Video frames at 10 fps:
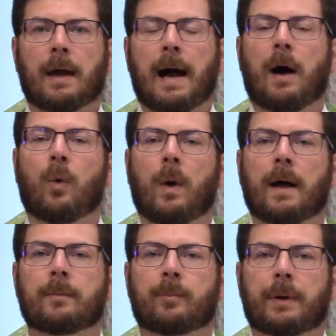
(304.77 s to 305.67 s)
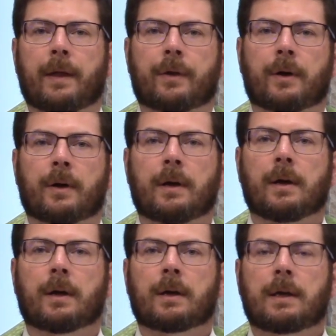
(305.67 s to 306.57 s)
how one brother
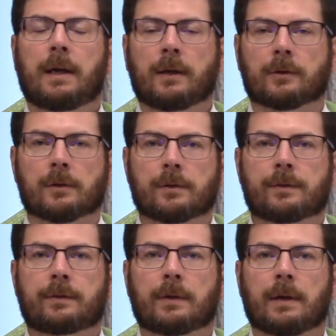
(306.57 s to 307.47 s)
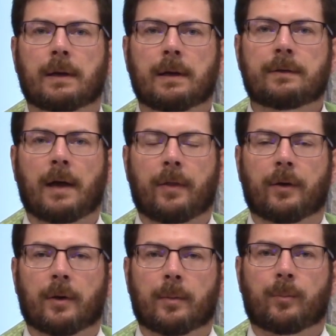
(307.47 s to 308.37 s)
kills his
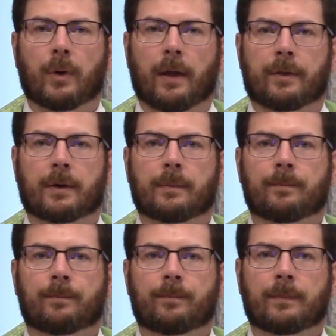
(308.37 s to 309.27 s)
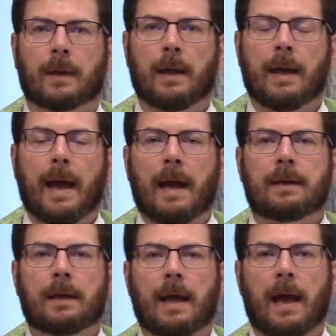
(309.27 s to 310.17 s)
other brother.
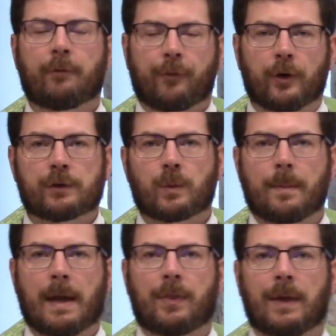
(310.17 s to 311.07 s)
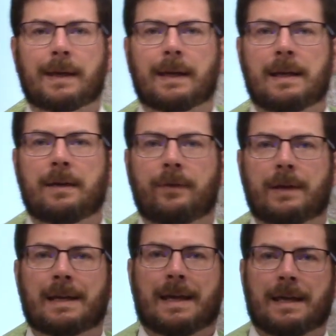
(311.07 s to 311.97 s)
And at first we may think it
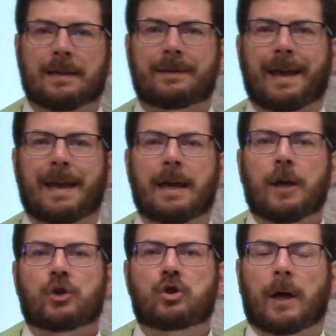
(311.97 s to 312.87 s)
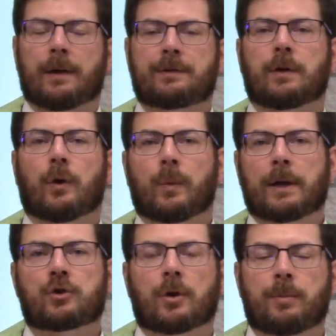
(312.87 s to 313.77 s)
even is a just
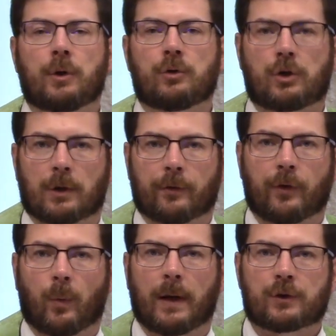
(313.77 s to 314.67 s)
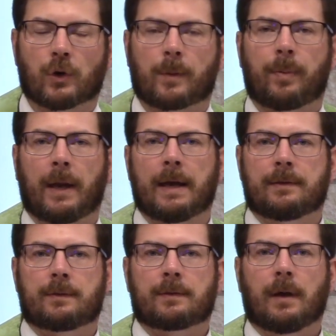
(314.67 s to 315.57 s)
retribution for what took
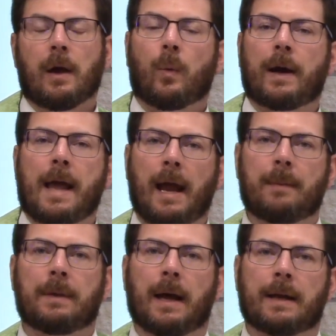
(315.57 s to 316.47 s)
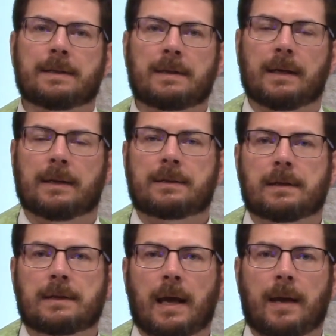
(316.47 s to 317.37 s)
place, what Amnon did to
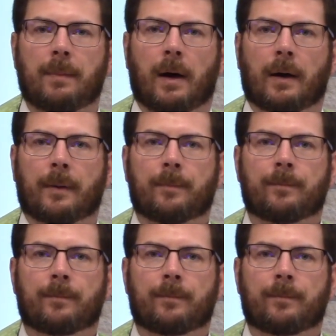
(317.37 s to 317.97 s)
Tamar.